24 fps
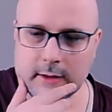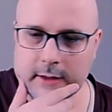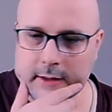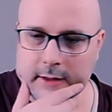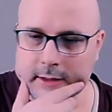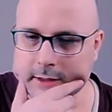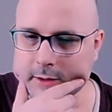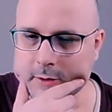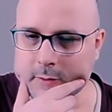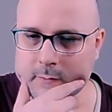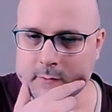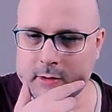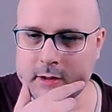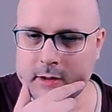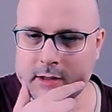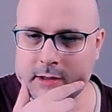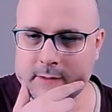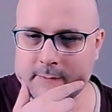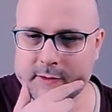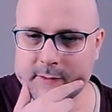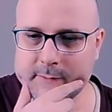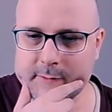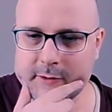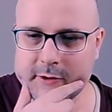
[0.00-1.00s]
And I don't want
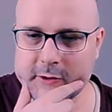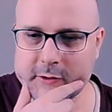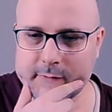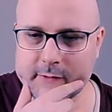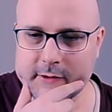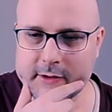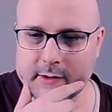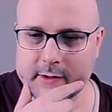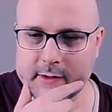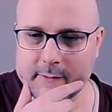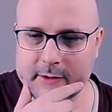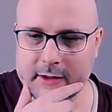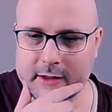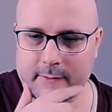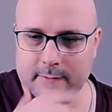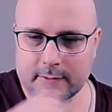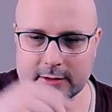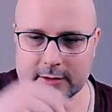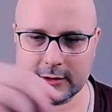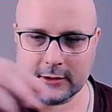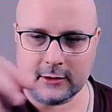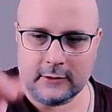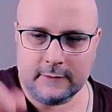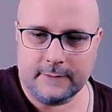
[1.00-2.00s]
him to be over there by
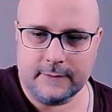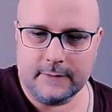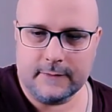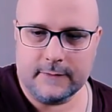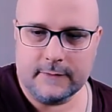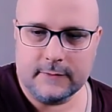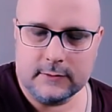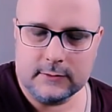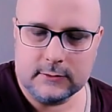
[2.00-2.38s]
himself.